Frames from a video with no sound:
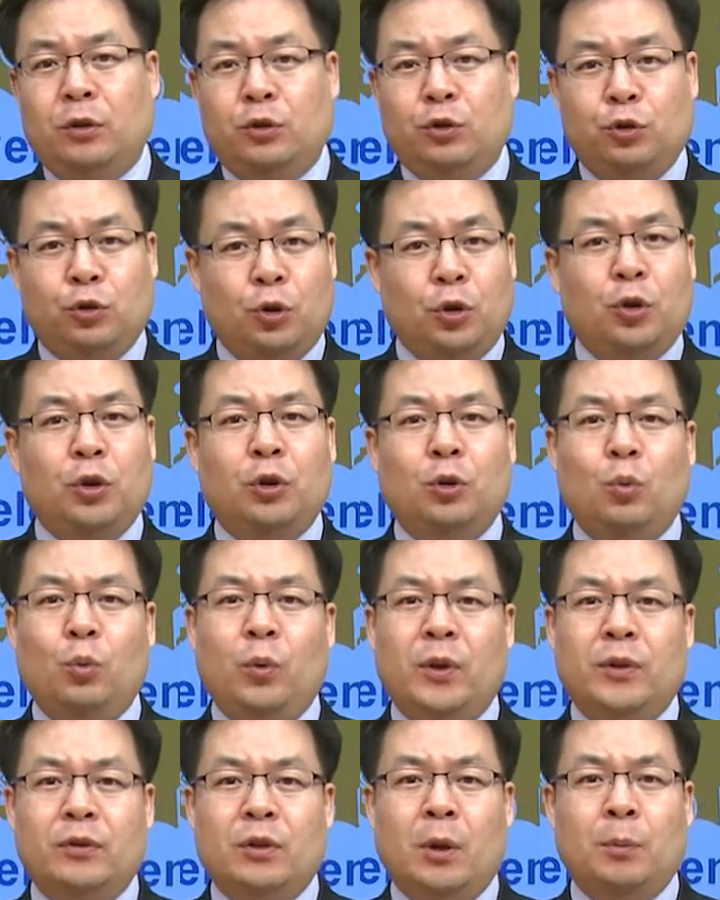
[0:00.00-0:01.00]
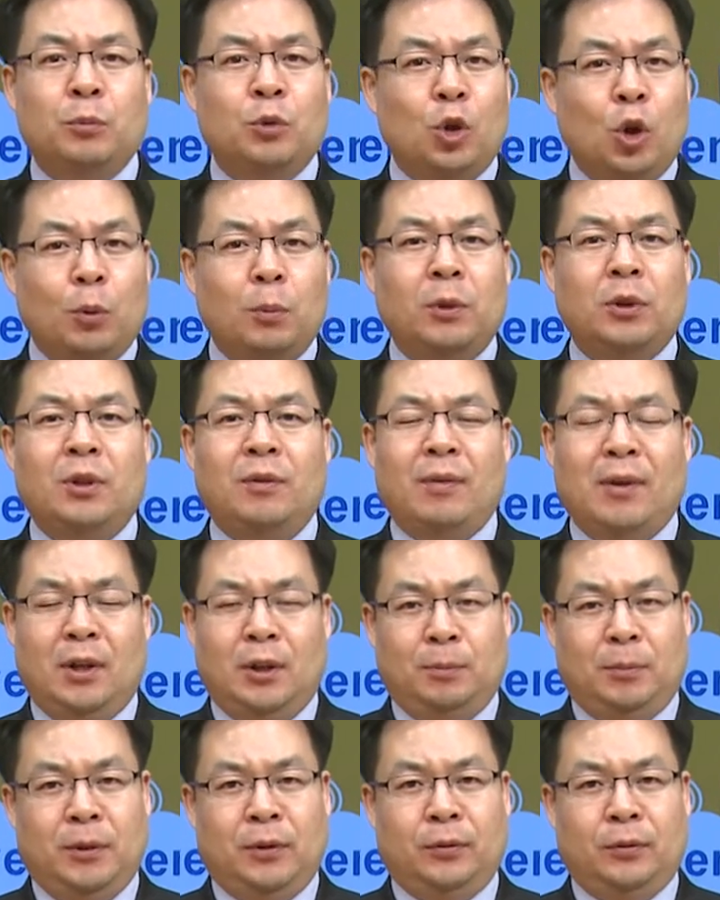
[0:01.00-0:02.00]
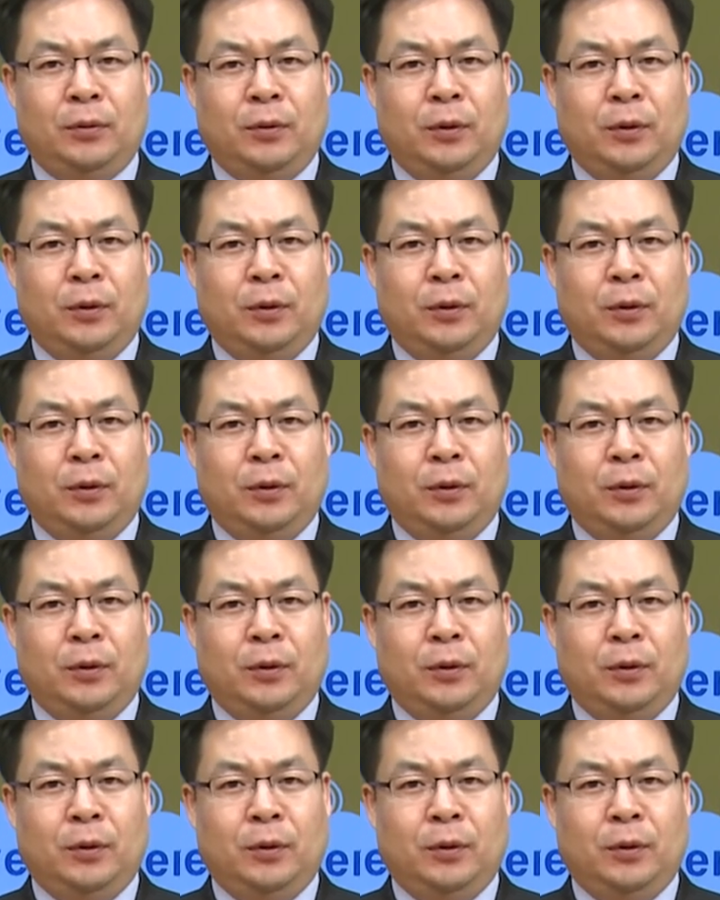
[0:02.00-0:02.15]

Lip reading: student with abnormal development.